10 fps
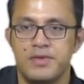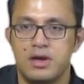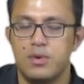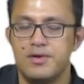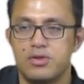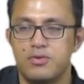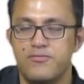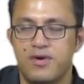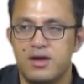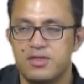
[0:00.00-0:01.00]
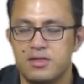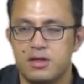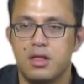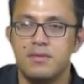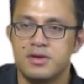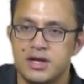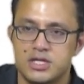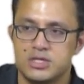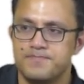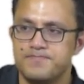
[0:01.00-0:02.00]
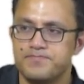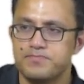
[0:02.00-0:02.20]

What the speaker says: Right, so farce is a combination